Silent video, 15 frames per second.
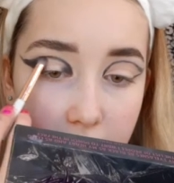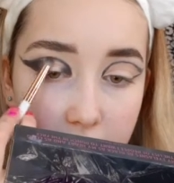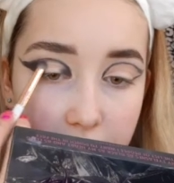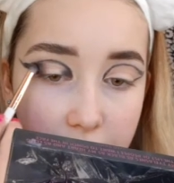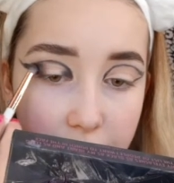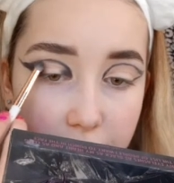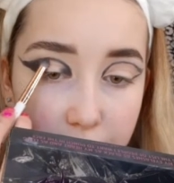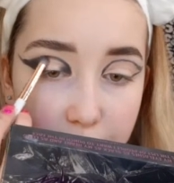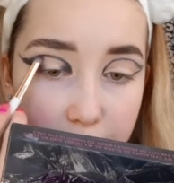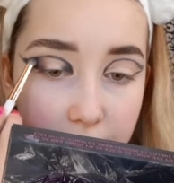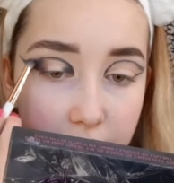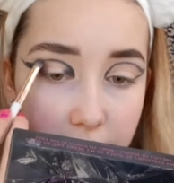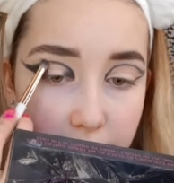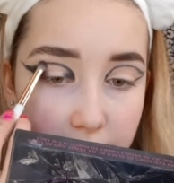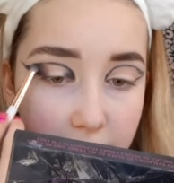into the
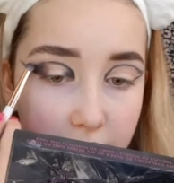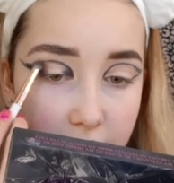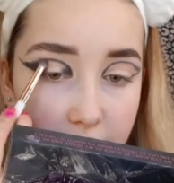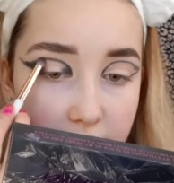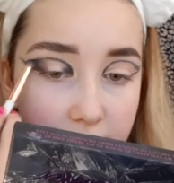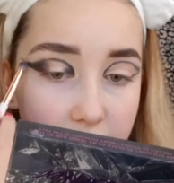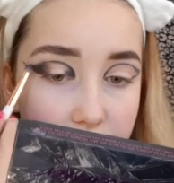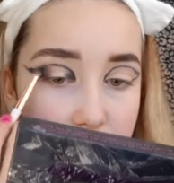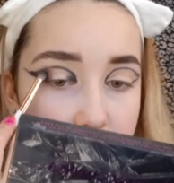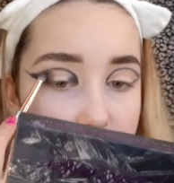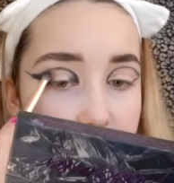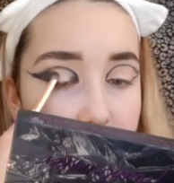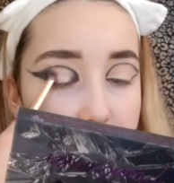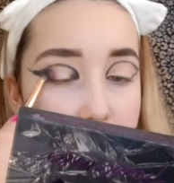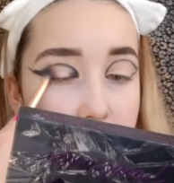pink we're going to use
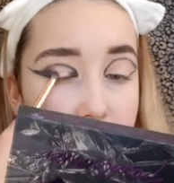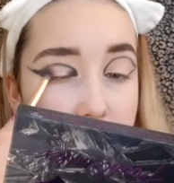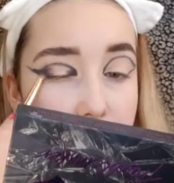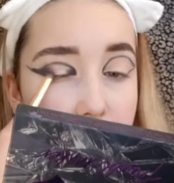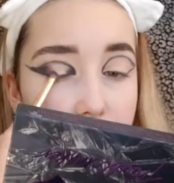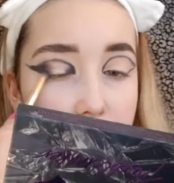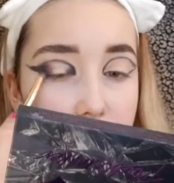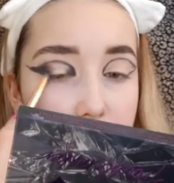later on.